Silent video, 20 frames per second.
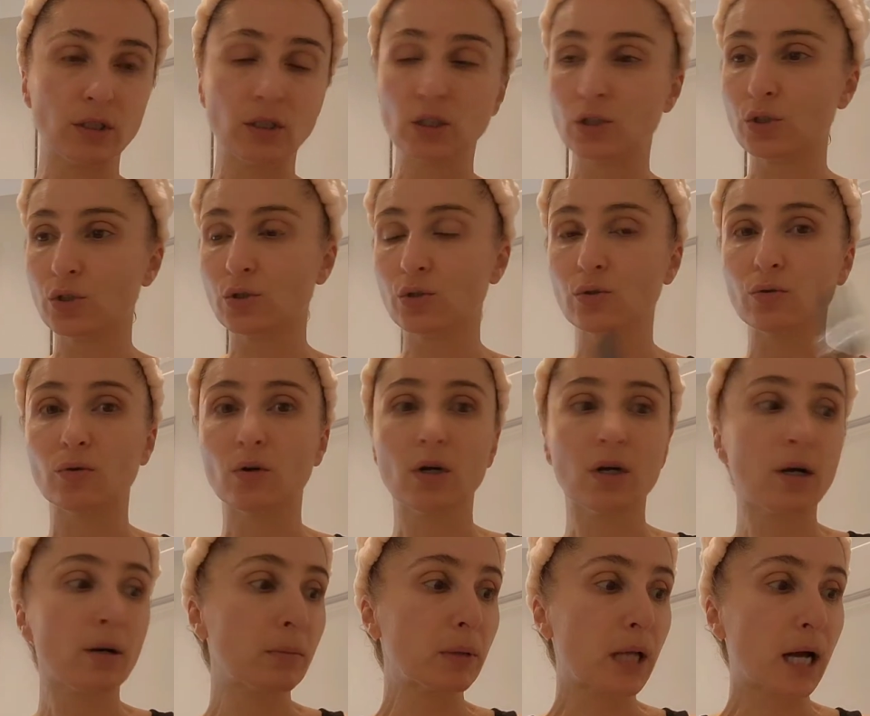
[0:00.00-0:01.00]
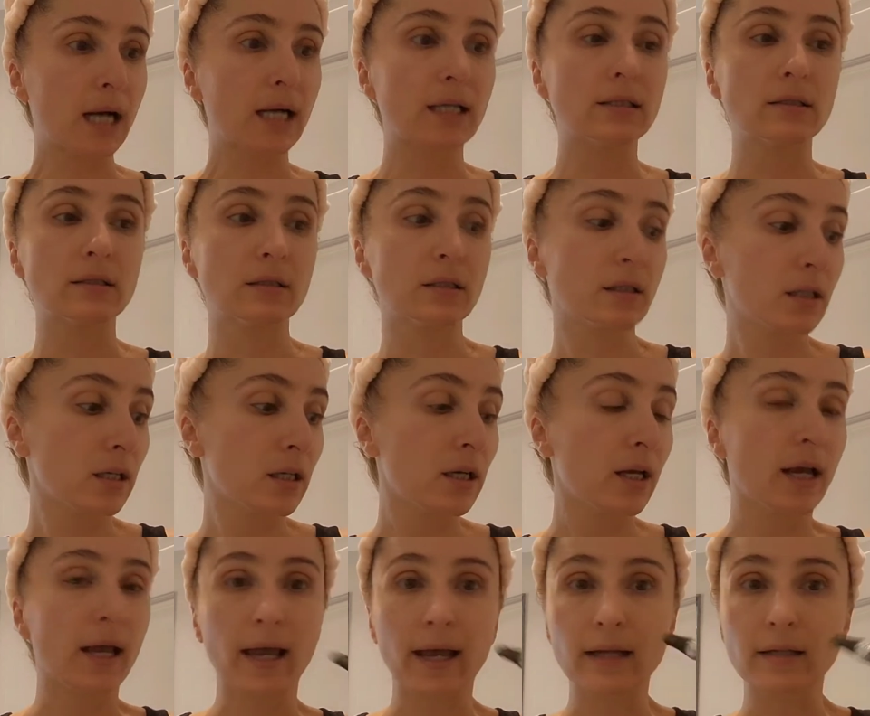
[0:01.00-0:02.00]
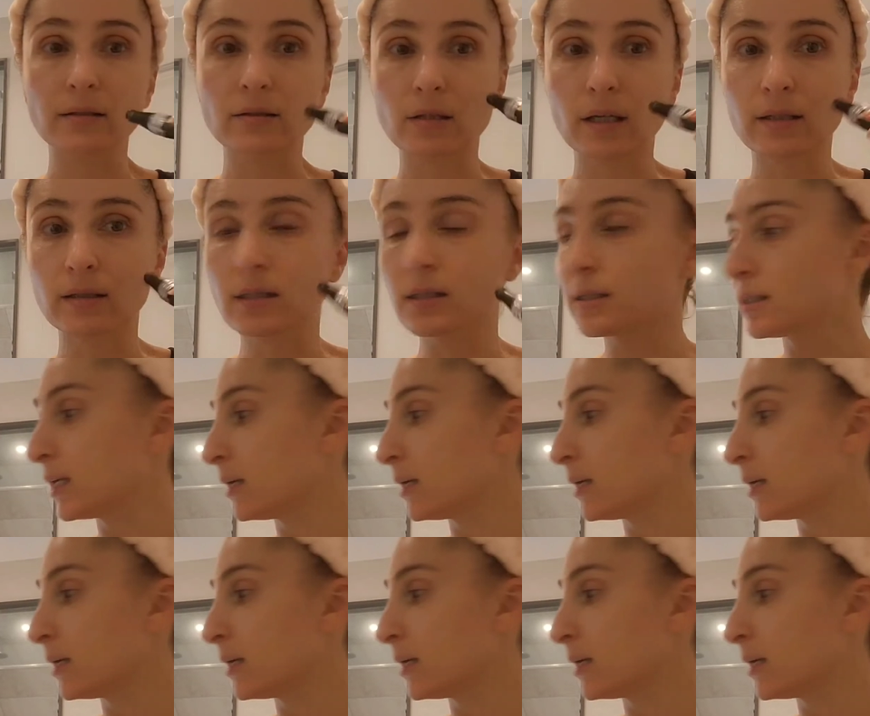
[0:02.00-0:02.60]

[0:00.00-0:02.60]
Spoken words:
need to plug it and at the